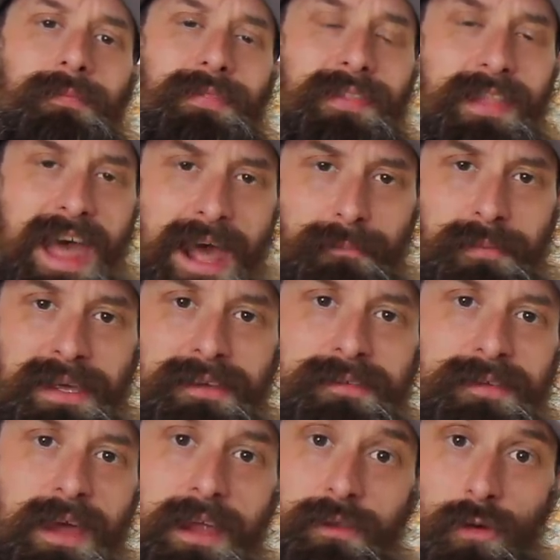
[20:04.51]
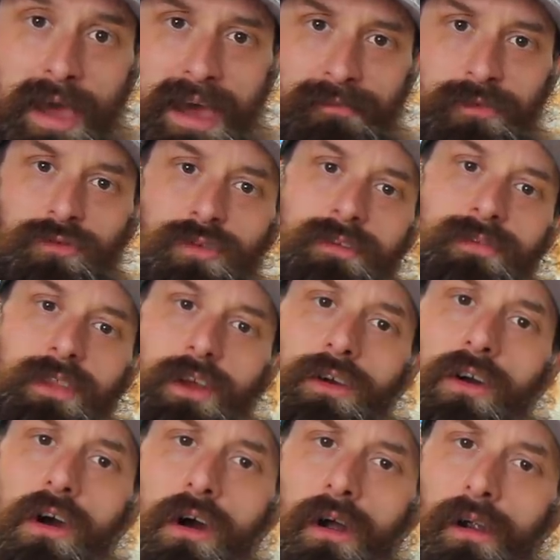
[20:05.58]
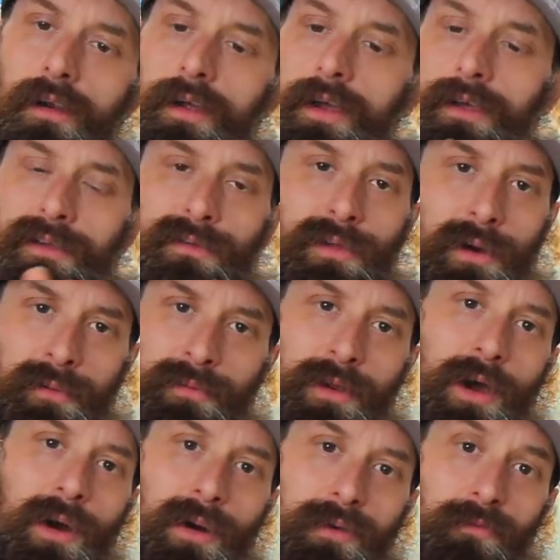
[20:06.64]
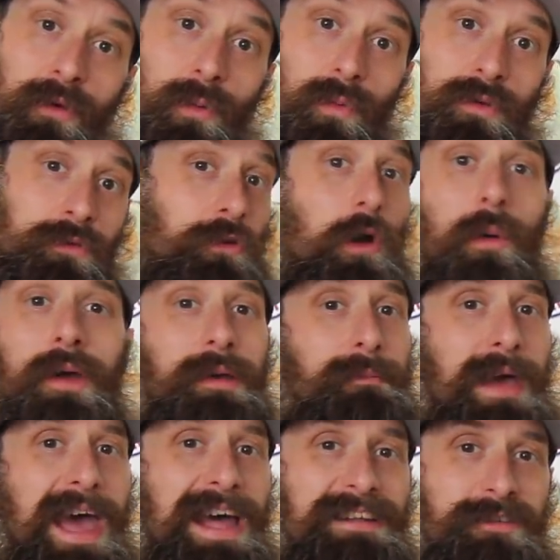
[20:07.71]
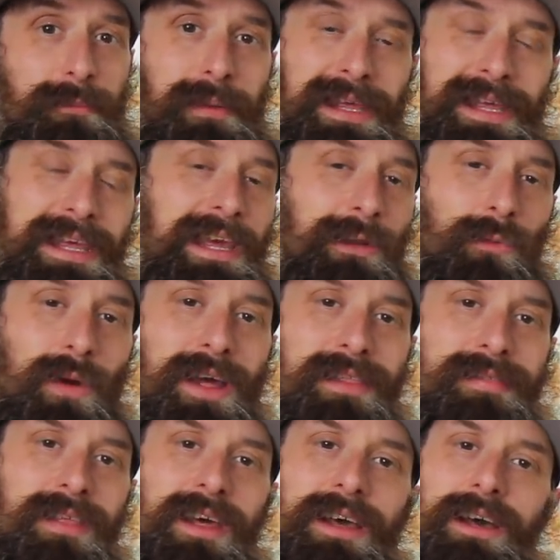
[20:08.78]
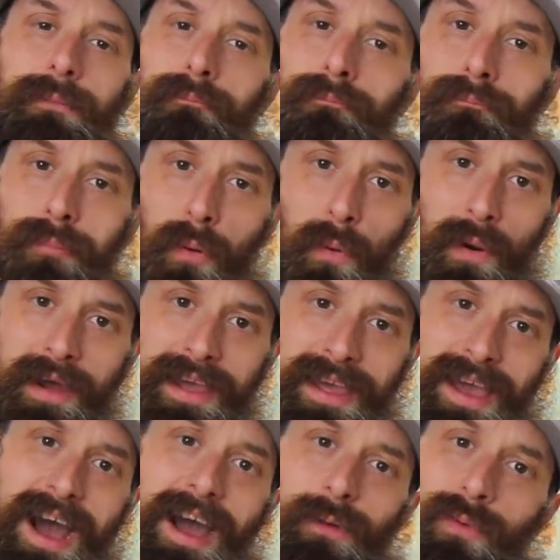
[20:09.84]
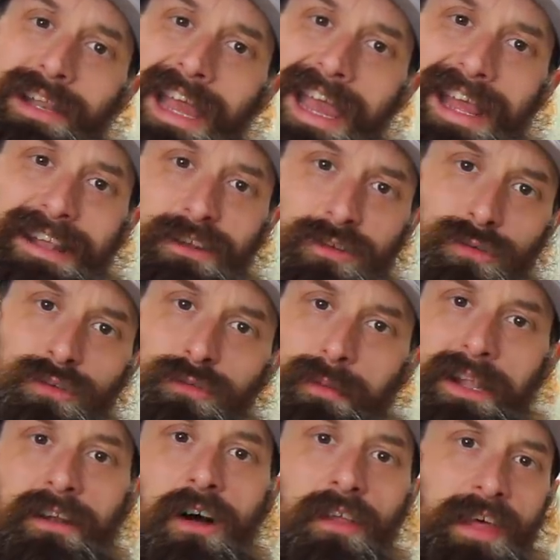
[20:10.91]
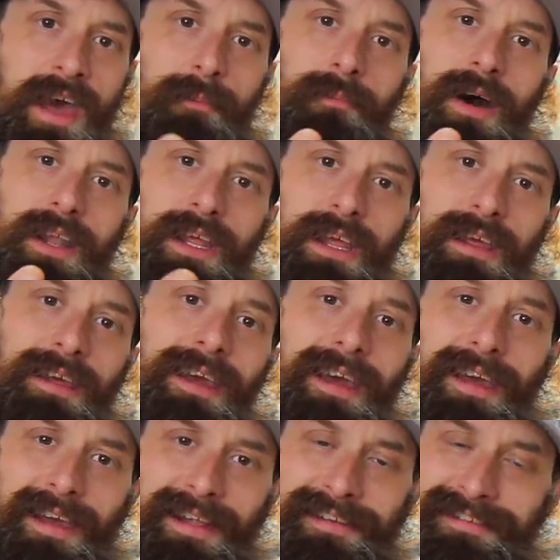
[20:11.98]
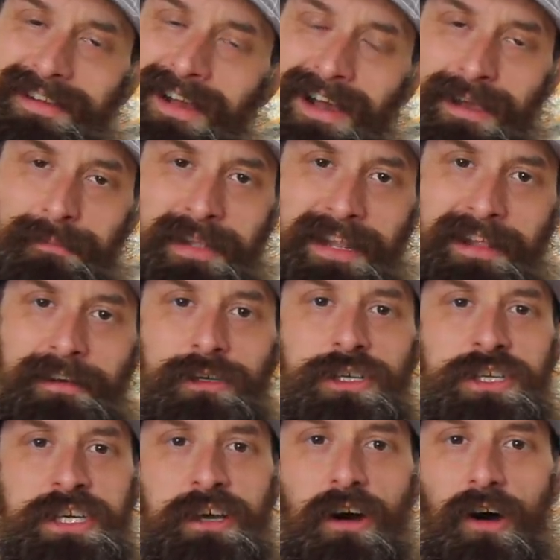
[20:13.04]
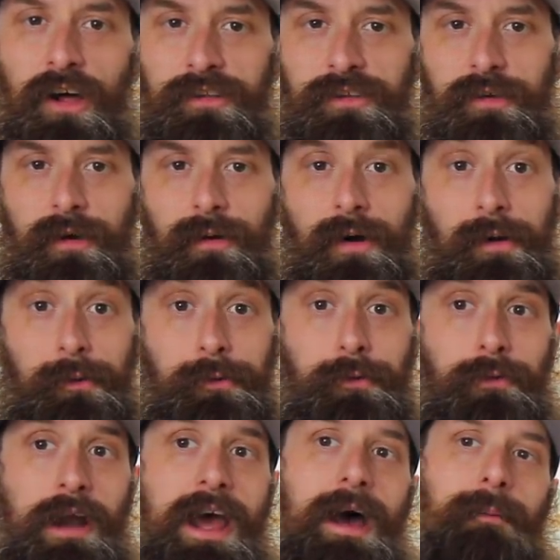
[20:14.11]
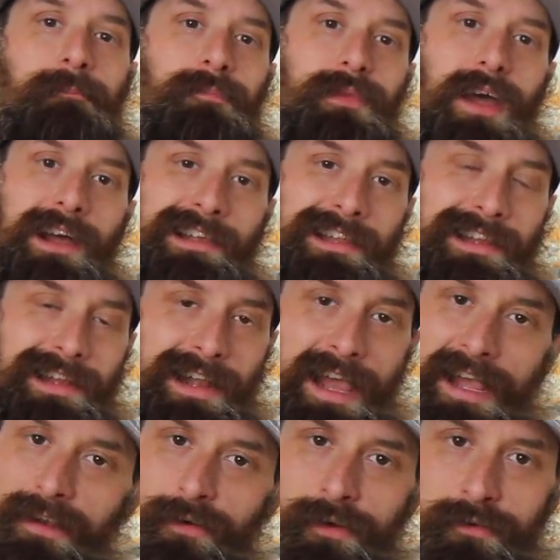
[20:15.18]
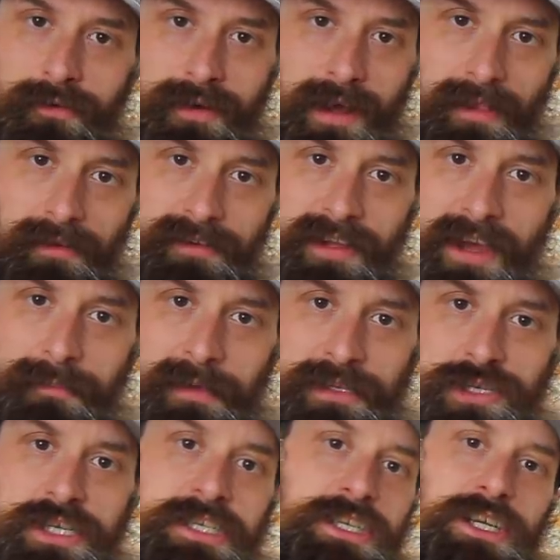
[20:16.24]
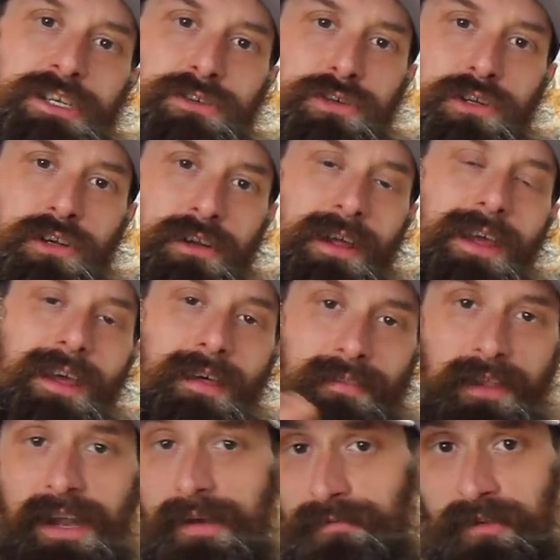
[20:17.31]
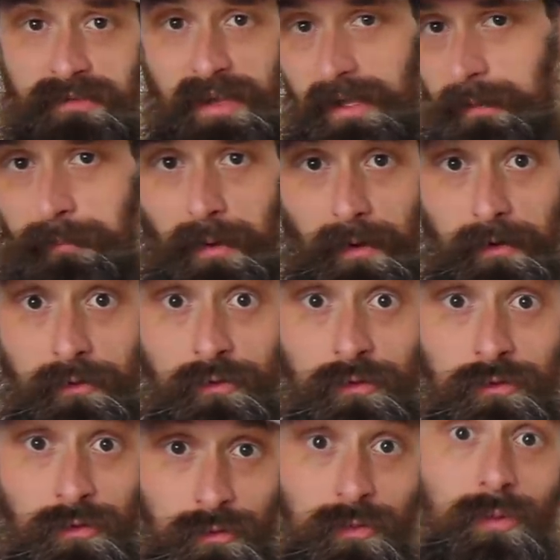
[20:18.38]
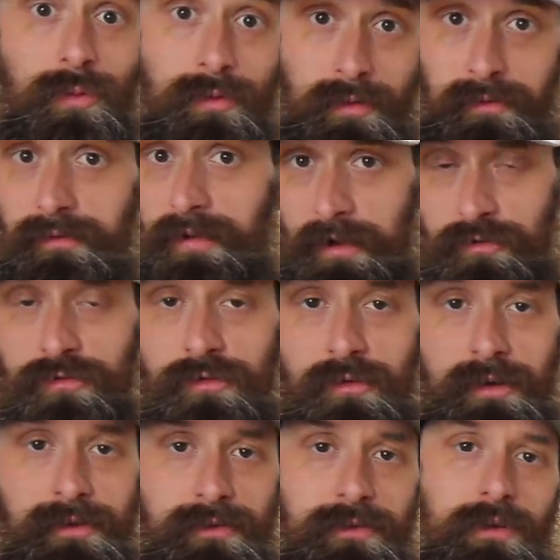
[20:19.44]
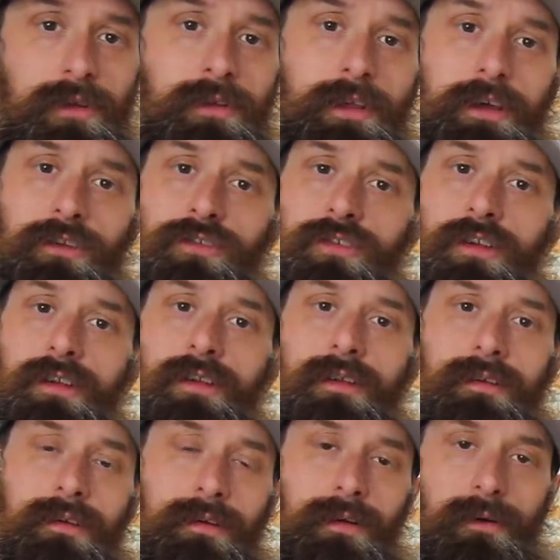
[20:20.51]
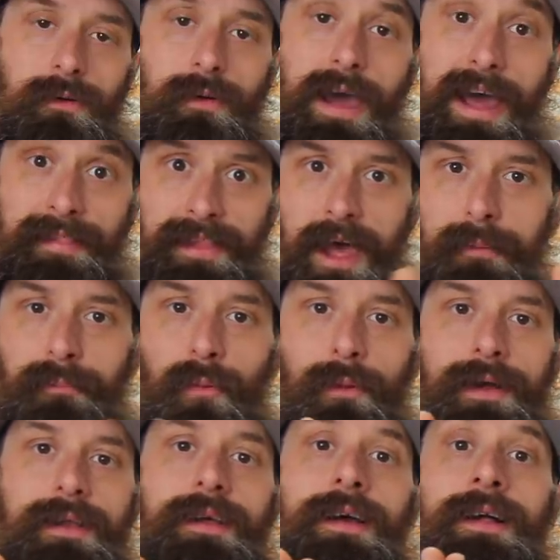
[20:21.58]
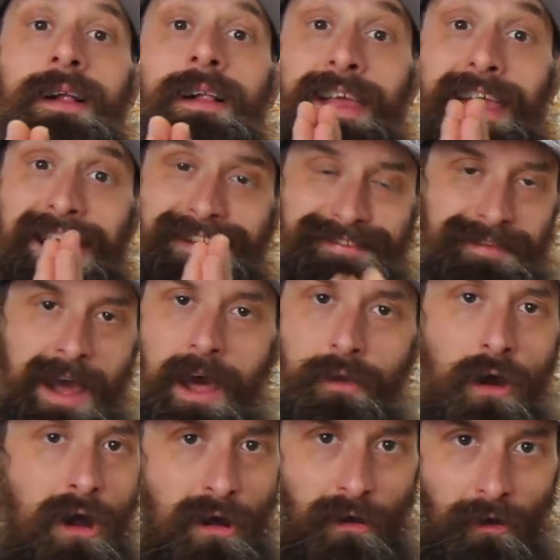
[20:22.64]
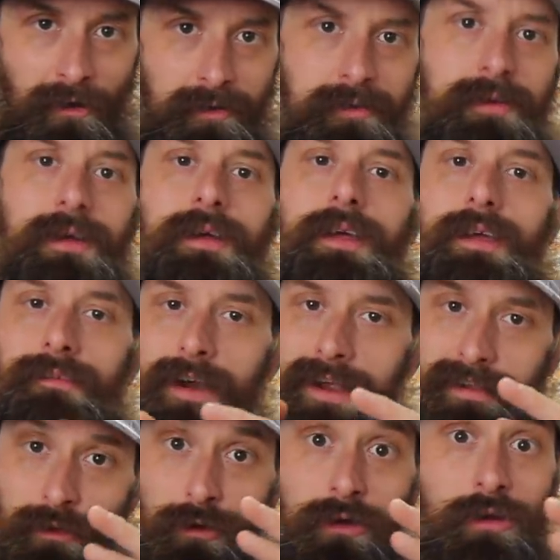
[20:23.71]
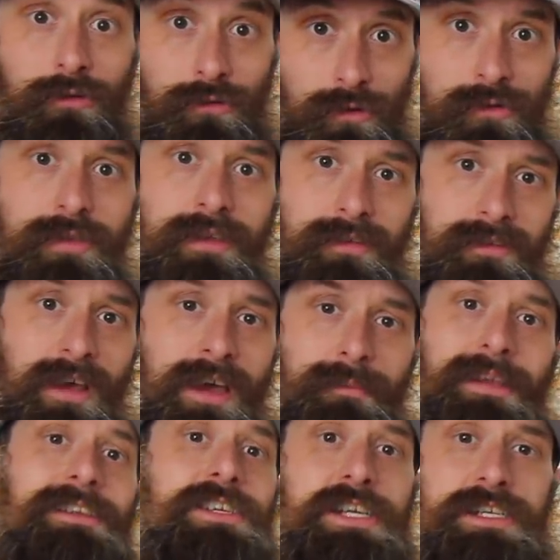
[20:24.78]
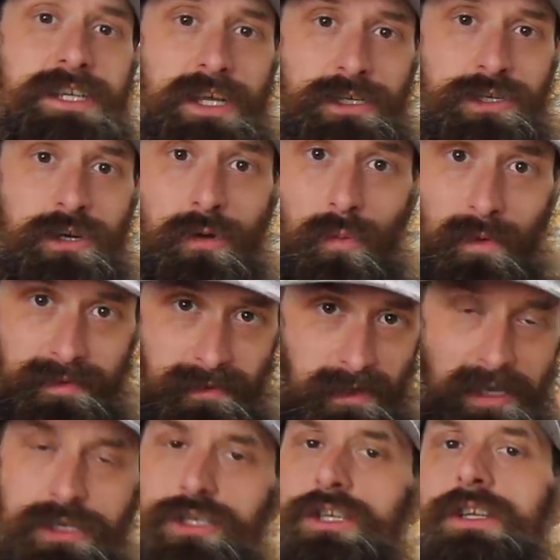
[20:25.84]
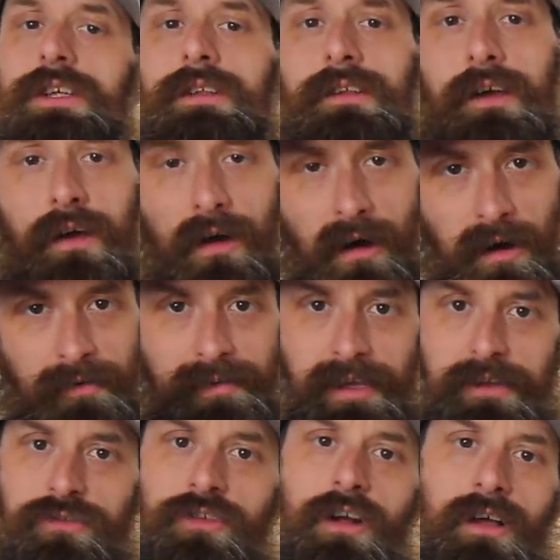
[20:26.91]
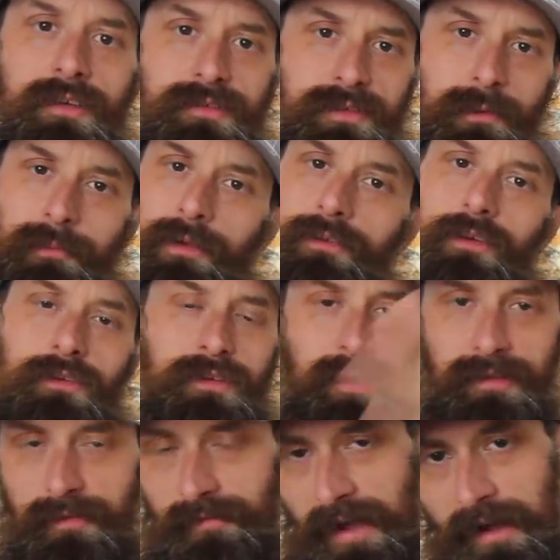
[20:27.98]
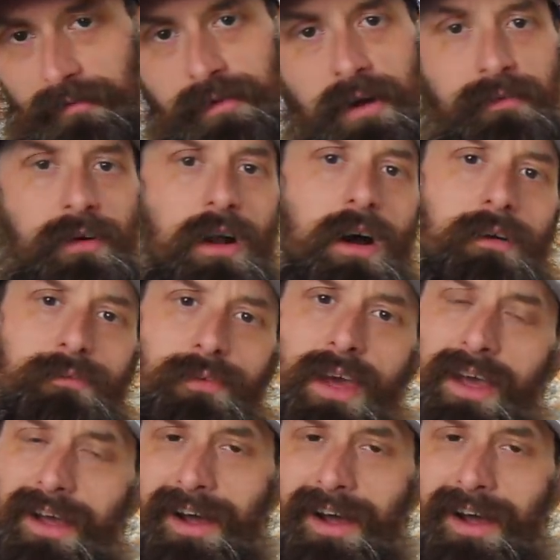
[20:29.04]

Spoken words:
That being said, you haven't driven the car. You don't know if it was going bad to begin with. Boy, I would hate to spend all that money and time and energy all to go, oh crap, I need an $800 timing chain tensioner, and then have to take it apart and do the tensioner installation, you know, at that point. It's not hard, right? You can do this timing chain tensioner with the engine in the car, the engine all assembled. You'll take the valve cover off.